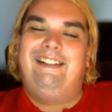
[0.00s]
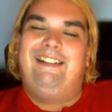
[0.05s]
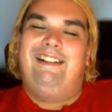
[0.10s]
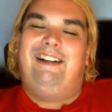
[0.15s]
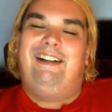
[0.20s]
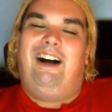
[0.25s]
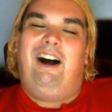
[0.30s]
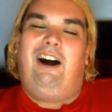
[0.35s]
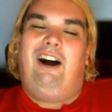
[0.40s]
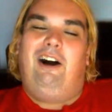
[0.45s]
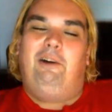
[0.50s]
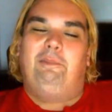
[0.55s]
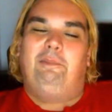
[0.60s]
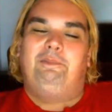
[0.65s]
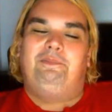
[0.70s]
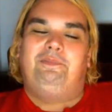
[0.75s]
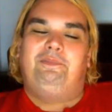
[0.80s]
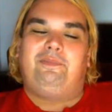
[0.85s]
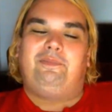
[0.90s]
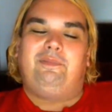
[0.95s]
um,
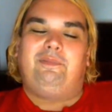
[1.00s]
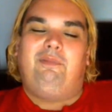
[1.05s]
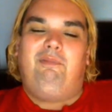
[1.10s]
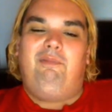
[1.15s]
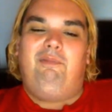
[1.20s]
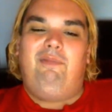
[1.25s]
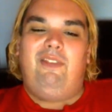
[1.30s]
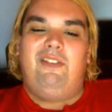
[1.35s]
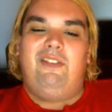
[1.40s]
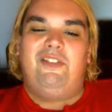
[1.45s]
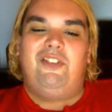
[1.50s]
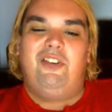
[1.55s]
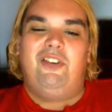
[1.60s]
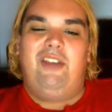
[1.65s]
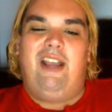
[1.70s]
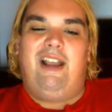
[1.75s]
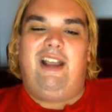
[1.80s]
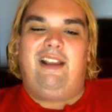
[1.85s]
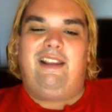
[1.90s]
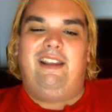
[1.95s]
so yeah,
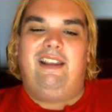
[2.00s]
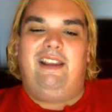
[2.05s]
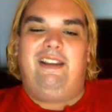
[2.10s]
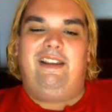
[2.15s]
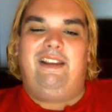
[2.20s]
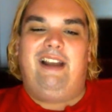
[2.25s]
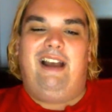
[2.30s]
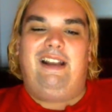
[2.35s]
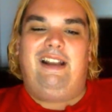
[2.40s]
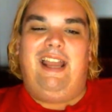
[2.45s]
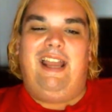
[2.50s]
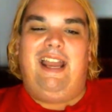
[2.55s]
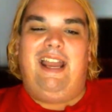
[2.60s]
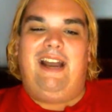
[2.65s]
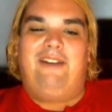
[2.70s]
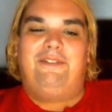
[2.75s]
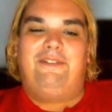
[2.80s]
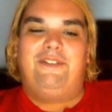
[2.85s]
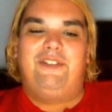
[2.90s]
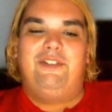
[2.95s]
you kind of have
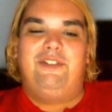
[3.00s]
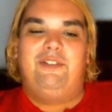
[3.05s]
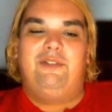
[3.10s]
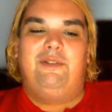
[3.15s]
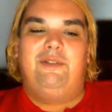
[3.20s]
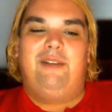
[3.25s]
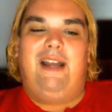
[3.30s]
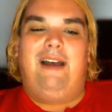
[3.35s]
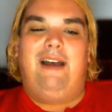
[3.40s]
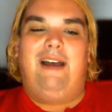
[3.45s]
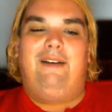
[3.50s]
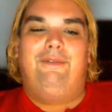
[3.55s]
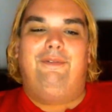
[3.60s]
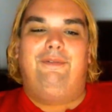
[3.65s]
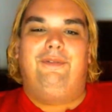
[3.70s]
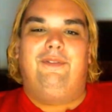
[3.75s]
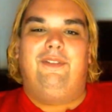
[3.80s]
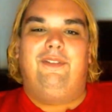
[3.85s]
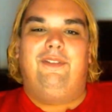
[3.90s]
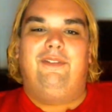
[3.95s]
to have
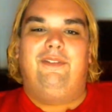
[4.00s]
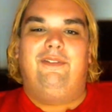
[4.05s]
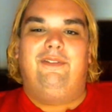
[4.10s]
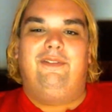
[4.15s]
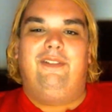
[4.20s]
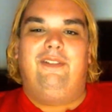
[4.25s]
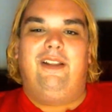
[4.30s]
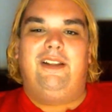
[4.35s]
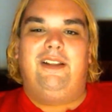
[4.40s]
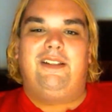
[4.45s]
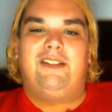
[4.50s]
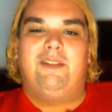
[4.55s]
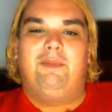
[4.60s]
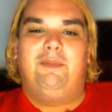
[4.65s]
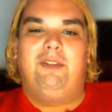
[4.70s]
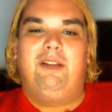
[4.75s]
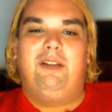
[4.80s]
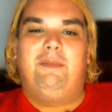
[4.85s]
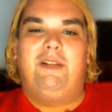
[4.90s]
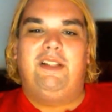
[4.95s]
like some
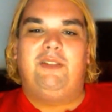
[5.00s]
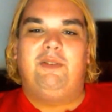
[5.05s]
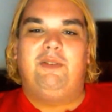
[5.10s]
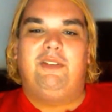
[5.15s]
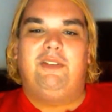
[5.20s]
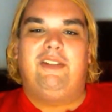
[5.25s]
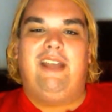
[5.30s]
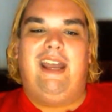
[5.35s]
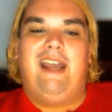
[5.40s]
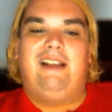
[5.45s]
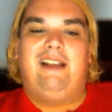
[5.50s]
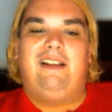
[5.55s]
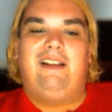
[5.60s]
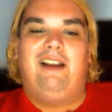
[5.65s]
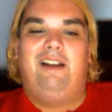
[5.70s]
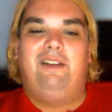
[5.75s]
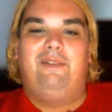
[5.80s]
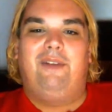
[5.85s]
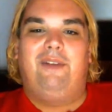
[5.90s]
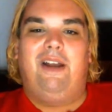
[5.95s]
limits with that kind
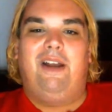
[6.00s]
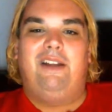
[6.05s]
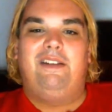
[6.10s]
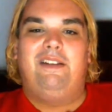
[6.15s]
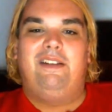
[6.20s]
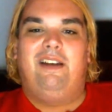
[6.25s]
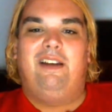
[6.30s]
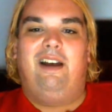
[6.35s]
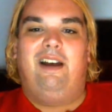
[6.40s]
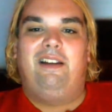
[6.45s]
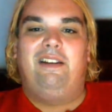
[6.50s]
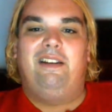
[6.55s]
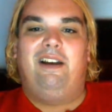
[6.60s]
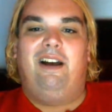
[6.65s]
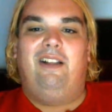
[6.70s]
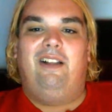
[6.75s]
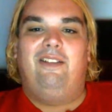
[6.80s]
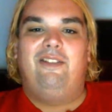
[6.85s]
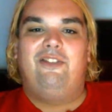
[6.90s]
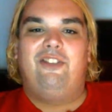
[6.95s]
of ide-
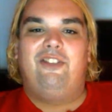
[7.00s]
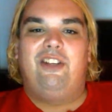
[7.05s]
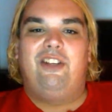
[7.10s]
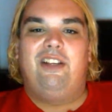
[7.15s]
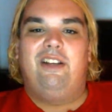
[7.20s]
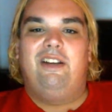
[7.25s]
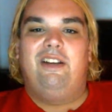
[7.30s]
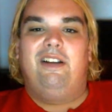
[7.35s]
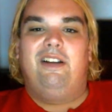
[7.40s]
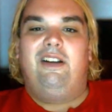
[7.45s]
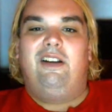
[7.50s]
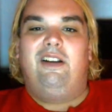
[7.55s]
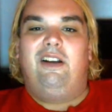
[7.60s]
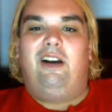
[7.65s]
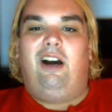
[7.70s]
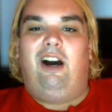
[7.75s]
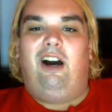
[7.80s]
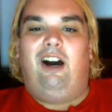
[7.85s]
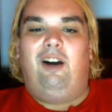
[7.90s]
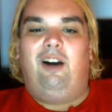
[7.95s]
ideology.
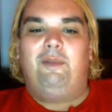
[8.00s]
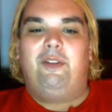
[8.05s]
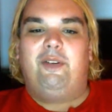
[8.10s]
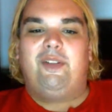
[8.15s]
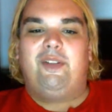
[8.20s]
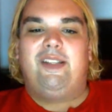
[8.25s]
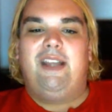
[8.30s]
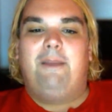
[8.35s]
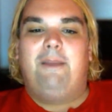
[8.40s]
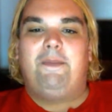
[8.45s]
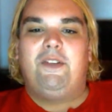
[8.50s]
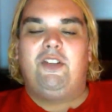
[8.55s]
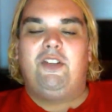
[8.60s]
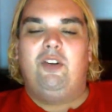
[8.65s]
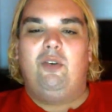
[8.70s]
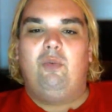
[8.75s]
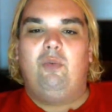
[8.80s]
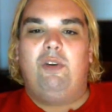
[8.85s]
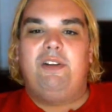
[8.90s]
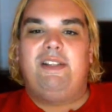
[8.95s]
Um, there was the episode
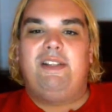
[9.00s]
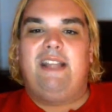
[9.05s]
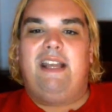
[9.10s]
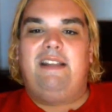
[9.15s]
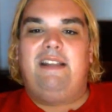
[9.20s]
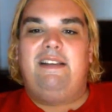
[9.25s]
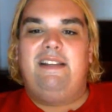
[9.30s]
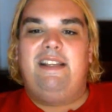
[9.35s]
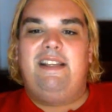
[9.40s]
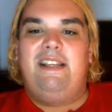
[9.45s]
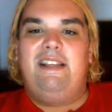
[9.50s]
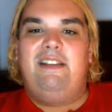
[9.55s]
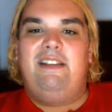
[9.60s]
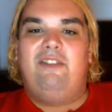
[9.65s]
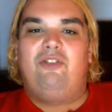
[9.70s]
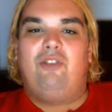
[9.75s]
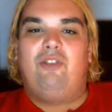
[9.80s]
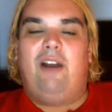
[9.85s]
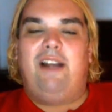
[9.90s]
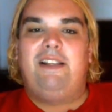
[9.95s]
where Dendy
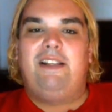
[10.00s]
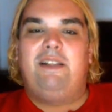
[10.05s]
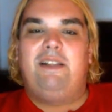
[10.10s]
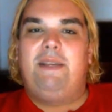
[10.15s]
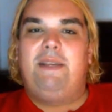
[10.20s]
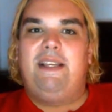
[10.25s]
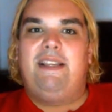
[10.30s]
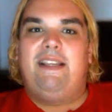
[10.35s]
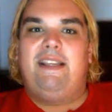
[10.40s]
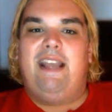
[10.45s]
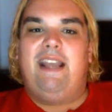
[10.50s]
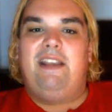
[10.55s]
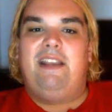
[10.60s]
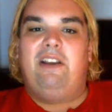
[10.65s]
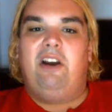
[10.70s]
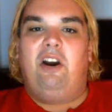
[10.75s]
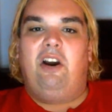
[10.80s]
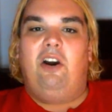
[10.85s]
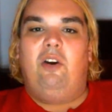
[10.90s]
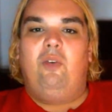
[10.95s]
tried to be
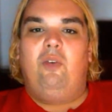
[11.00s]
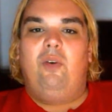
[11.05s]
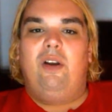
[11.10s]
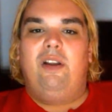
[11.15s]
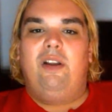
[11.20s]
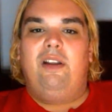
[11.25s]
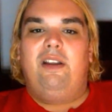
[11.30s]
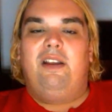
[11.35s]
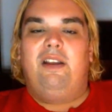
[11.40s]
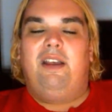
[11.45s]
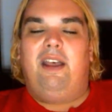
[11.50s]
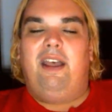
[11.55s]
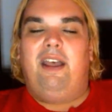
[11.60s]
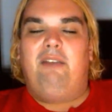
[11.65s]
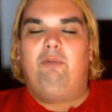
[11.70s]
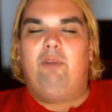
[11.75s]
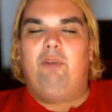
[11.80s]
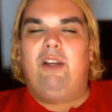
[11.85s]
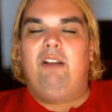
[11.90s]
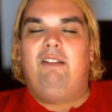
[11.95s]
KO and
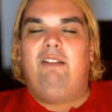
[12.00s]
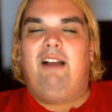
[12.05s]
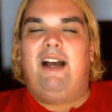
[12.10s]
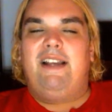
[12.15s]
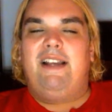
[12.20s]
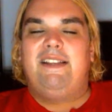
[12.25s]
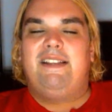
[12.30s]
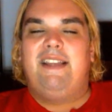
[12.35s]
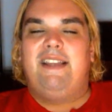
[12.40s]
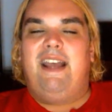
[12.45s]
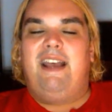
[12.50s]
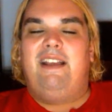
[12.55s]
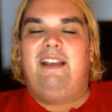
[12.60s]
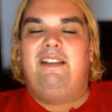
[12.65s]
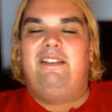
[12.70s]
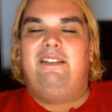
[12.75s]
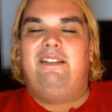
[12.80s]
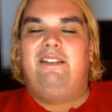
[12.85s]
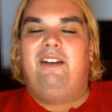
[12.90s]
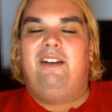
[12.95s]
realized that
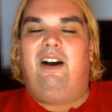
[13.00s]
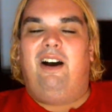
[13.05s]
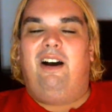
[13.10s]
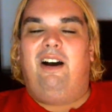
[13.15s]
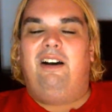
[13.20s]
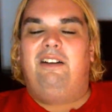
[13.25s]
uh,